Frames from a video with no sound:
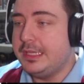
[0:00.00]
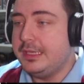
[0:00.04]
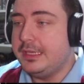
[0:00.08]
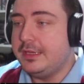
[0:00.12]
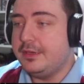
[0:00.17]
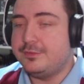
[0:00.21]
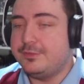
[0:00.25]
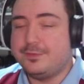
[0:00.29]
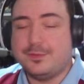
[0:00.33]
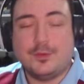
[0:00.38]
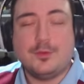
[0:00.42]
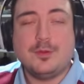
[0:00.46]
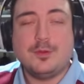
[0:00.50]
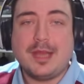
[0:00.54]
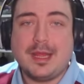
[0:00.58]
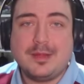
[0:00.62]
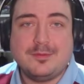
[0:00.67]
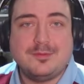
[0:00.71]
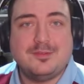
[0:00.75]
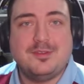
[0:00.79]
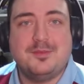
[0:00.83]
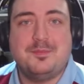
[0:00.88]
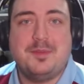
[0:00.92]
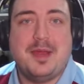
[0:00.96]
flown
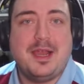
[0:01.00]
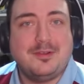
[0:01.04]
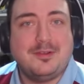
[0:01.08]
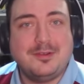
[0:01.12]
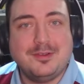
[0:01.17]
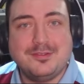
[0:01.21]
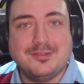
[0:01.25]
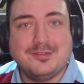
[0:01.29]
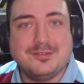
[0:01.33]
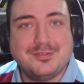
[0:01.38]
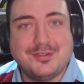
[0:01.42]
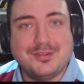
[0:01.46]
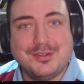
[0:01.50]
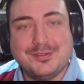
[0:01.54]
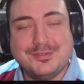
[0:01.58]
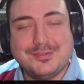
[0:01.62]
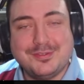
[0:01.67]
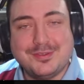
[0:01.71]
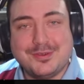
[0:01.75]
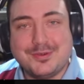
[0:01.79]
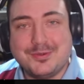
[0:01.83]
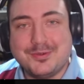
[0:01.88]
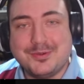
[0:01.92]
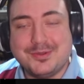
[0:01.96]
out to Paris to,
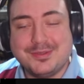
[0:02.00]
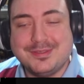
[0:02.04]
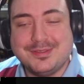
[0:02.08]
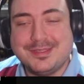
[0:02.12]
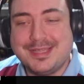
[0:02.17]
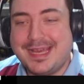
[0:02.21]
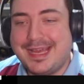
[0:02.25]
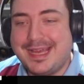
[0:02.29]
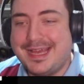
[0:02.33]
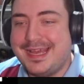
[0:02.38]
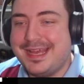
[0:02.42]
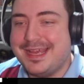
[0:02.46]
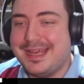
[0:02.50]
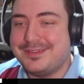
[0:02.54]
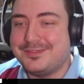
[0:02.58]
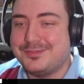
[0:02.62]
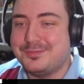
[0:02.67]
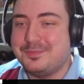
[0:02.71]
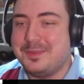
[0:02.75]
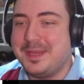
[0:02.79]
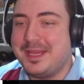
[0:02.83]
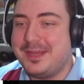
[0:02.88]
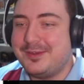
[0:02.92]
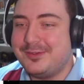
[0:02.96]
to go and uh,
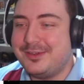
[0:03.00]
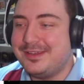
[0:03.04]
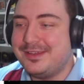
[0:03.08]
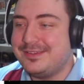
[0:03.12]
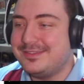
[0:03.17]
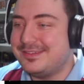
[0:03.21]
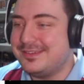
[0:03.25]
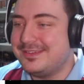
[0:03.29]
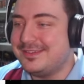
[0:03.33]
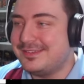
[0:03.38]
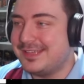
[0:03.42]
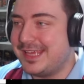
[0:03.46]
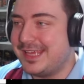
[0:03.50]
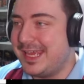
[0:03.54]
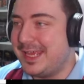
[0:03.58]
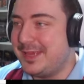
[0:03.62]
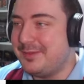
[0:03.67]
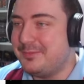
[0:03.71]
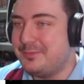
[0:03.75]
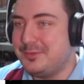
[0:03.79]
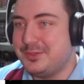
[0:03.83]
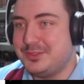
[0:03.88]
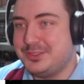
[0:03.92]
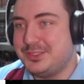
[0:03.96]
experience this
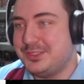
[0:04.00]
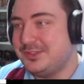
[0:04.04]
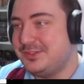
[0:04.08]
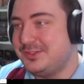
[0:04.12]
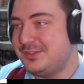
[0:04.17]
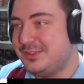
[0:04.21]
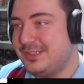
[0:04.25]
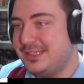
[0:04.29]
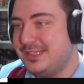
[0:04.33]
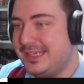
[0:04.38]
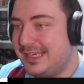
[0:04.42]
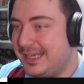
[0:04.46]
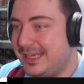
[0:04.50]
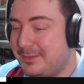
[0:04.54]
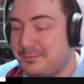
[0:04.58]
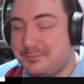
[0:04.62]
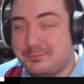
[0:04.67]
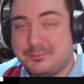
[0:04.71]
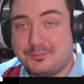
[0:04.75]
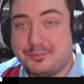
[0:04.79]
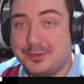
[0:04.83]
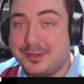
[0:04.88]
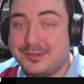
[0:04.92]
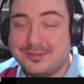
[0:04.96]
game, which is
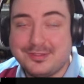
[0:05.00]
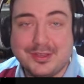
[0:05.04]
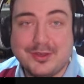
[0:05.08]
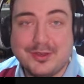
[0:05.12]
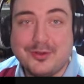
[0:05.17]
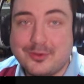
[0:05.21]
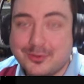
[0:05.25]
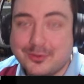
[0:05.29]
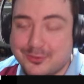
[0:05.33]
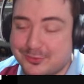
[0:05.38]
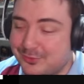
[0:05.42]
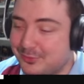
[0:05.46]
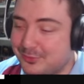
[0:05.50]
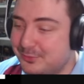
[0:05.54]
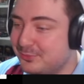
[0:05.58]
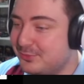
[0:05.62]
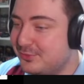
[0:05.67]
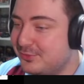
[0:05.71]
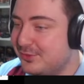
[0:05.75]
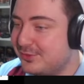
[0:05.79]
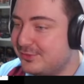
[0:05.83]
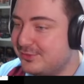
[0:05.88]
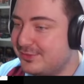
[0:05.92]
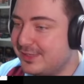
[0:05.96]
pretty awesome,
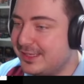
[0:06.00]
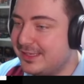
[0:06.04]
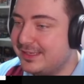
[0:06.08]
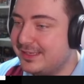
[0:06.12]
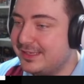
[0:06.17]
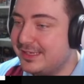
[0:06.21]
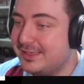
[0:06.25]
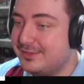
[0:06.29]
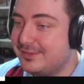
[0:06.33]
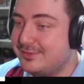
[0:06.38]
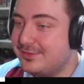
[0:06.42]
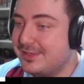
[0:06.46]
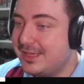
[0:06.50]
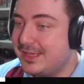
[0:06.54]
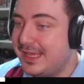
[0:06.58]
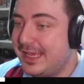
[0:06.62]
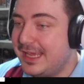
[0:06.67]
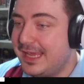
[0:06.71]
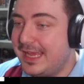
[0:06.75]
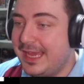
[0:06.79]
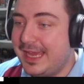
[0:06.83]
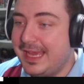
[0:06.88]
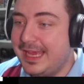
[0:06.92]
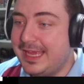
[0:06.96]
to say the least.
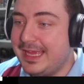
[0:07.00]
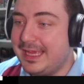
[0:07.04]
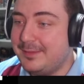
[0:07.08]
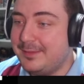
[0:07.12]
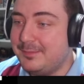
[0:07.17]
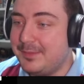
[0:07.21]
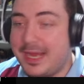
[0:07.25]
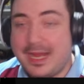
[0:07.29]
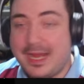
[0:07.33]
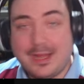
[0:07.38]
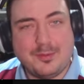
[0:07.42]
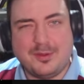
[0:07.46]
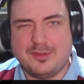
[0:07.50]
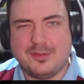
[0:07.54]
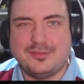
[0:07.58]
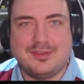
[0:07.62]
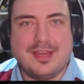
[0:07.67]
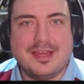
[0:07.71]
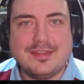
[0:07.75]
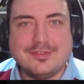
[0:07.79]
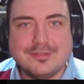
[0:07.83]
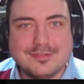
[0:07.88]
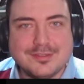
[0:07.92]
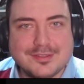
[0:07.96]
Um, I
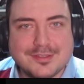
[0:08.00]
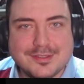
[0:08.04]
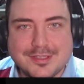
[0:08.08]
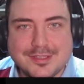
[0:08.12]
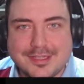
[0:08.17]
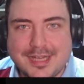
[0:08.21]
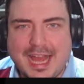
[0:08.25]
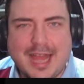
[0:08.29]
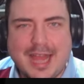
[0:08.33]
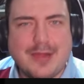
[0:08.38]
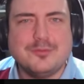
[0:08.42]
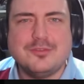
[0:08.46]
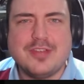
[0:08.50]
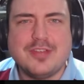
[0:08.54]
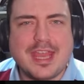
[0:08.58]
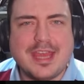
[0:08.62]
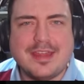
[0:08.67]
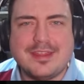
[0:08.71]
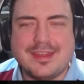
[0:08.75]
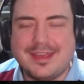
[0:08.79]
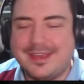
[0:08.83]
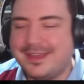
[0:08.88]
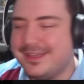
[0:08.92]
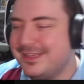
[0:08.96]
wasn't asked. How
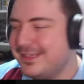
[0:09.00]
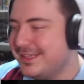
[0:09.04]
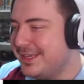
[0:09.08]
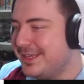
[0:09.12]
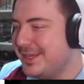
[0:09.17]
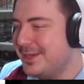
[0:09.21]
dare they?